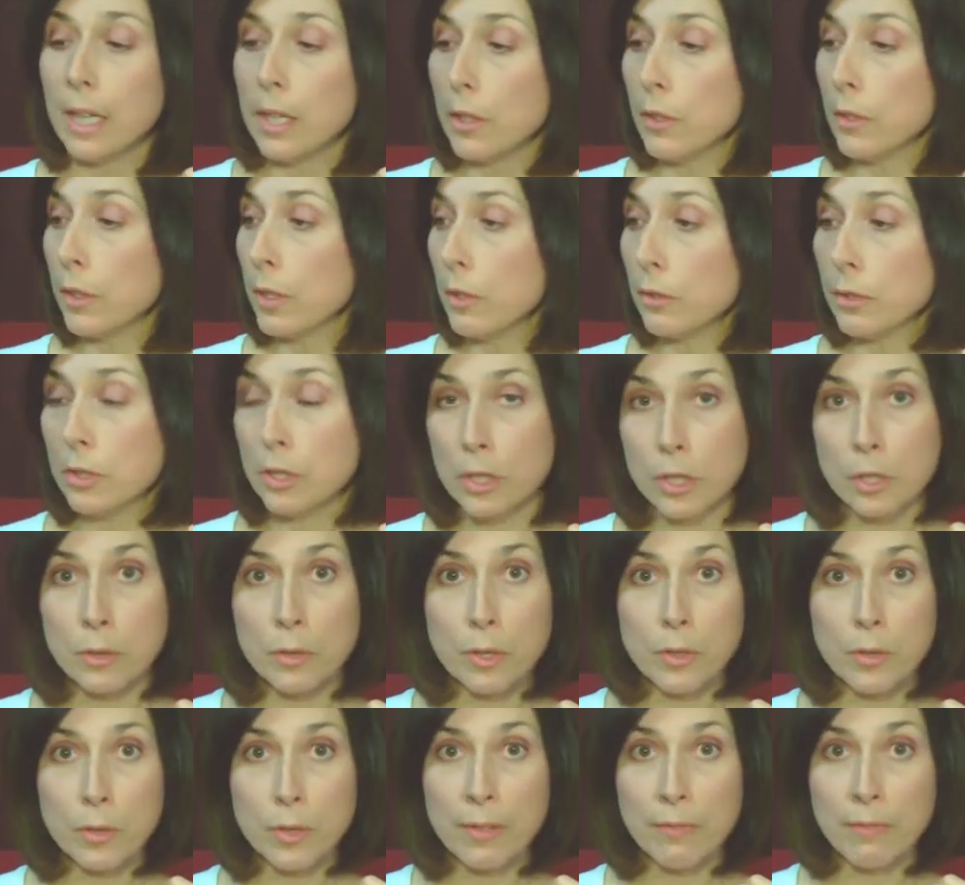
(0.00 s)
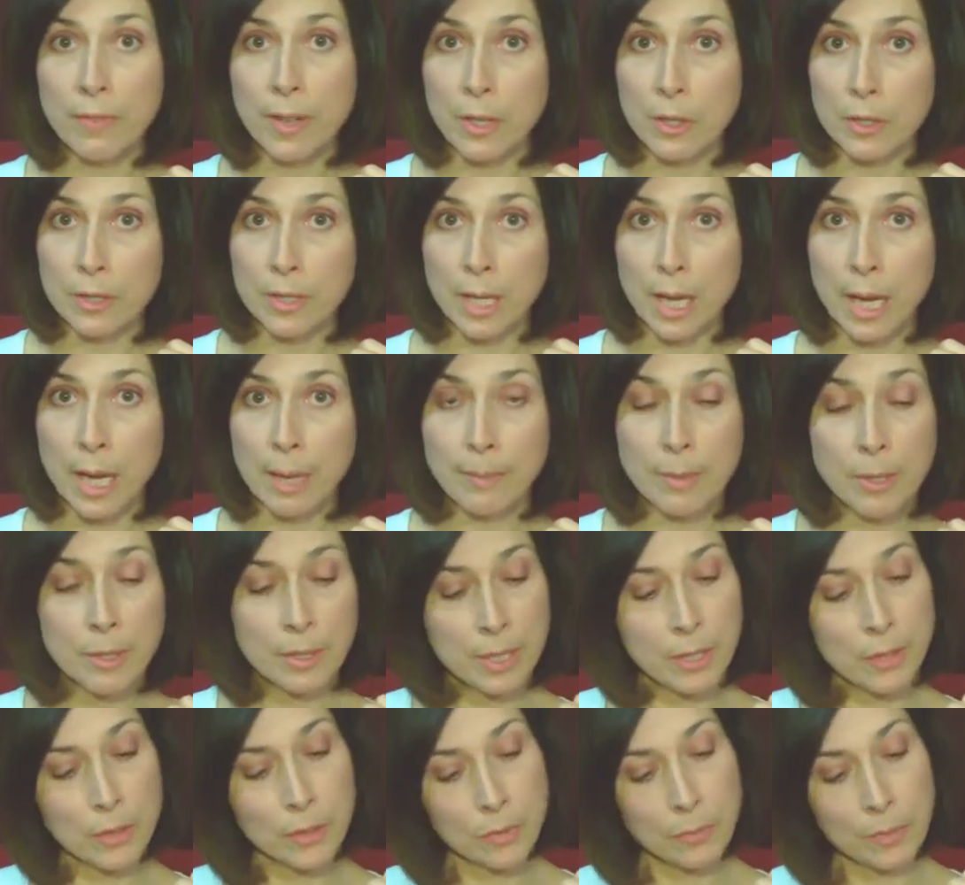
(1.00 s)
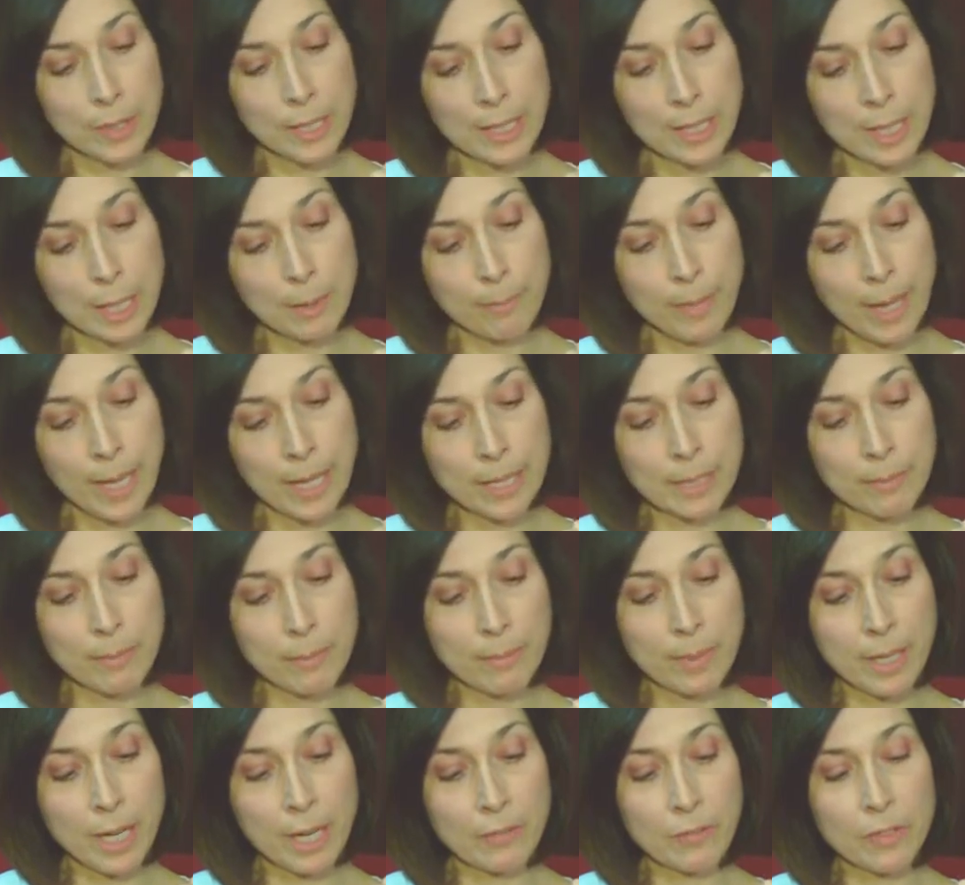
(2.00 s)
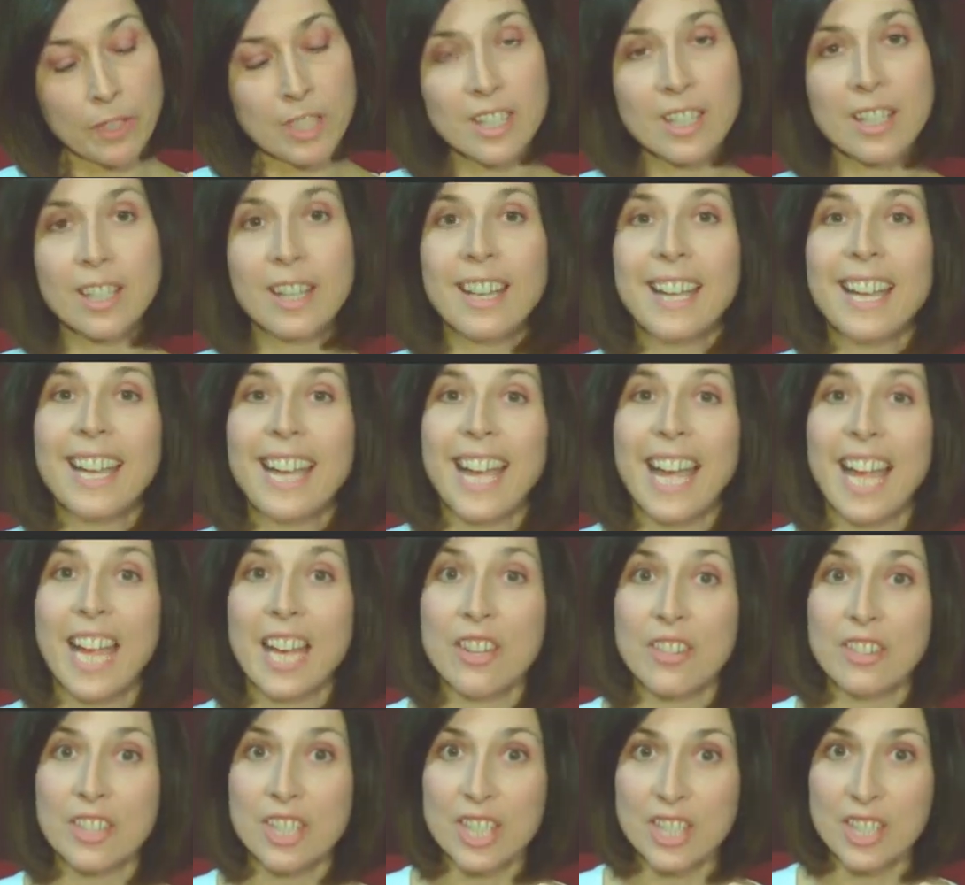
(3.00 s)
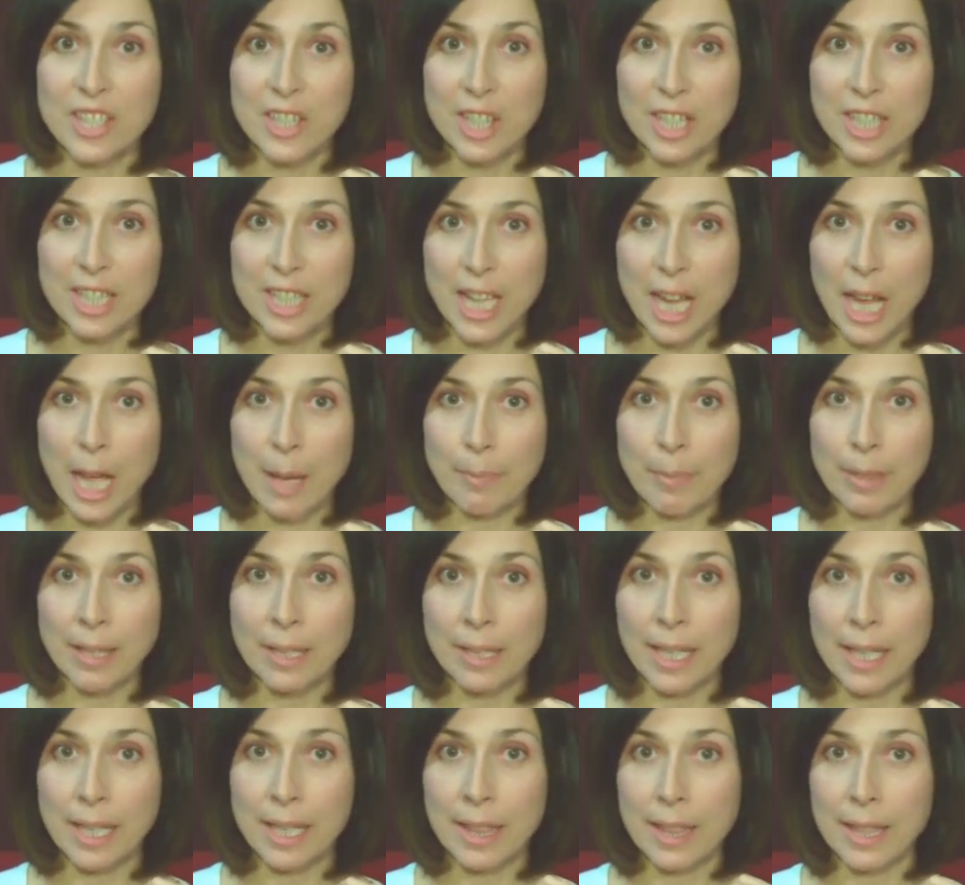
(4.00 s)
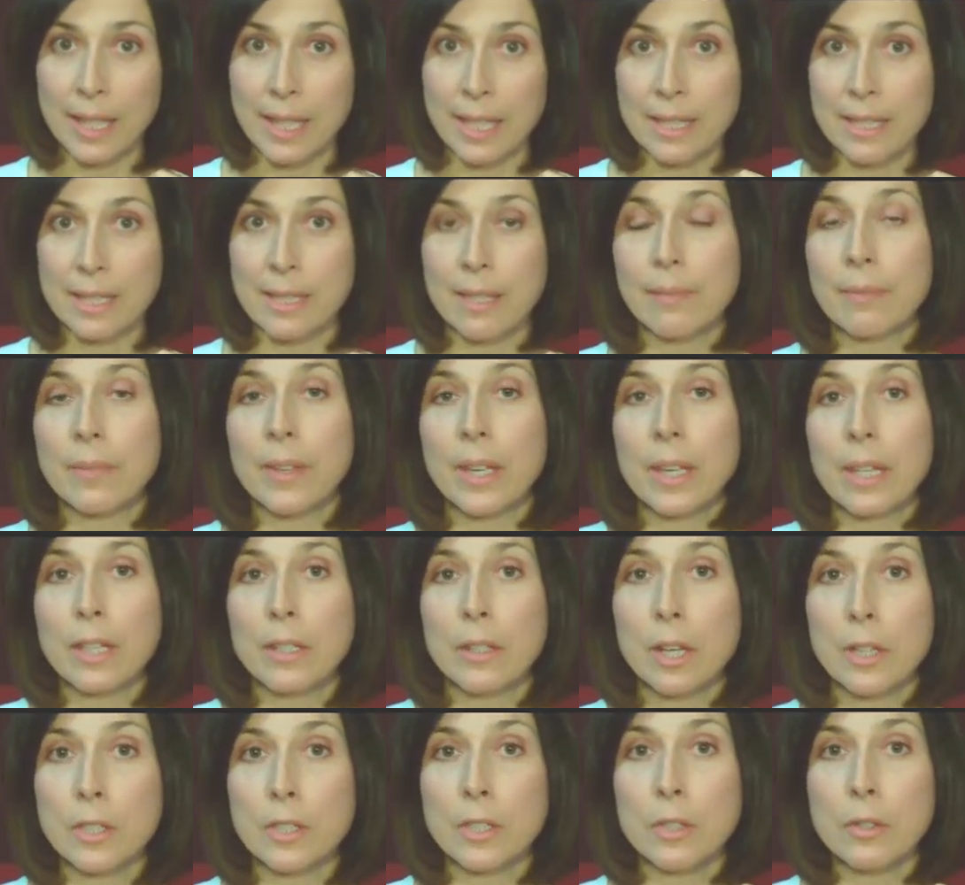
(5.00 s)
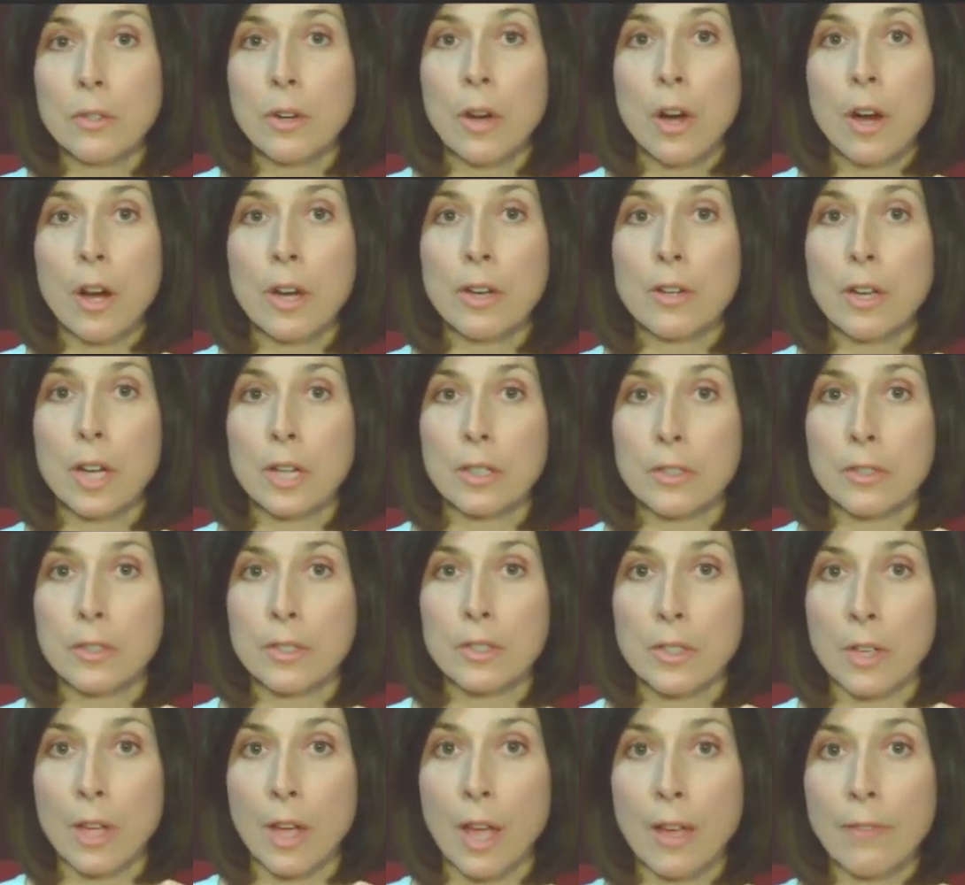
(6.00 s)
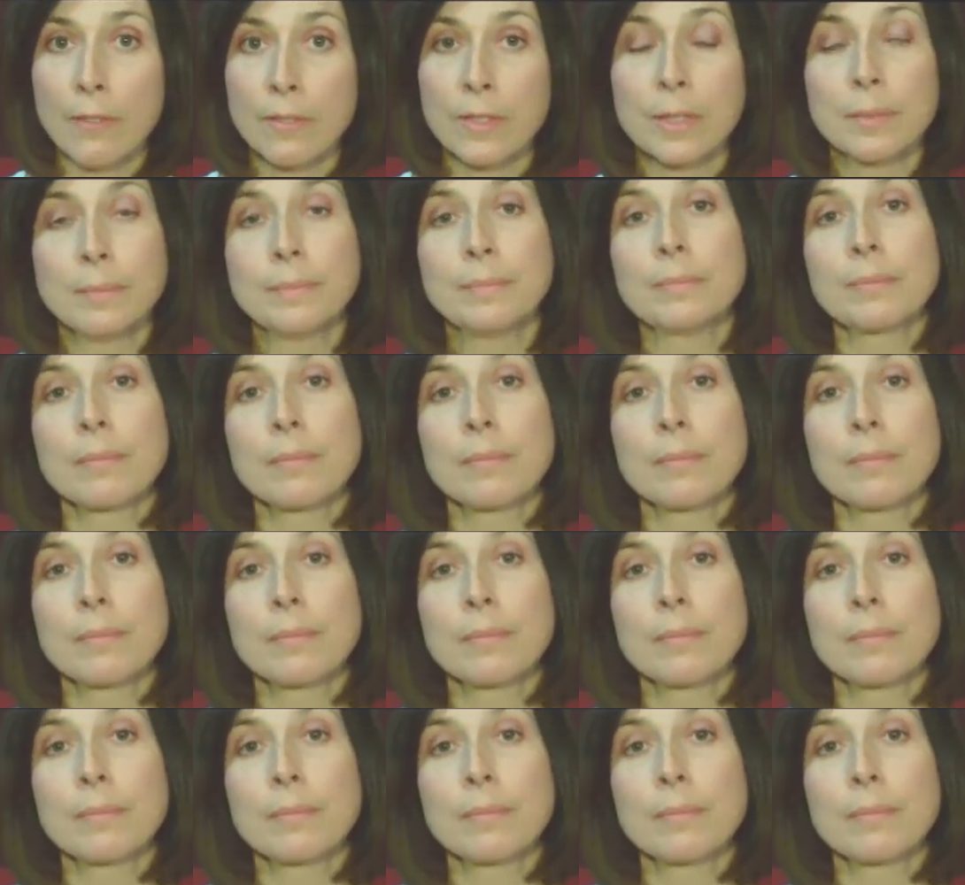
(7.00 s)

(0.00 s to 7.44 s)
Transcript: You can use 2 or 3 fingers. I'm using 3 to get maximum coverage. And you just start tapping like this, not too hard, not too soft.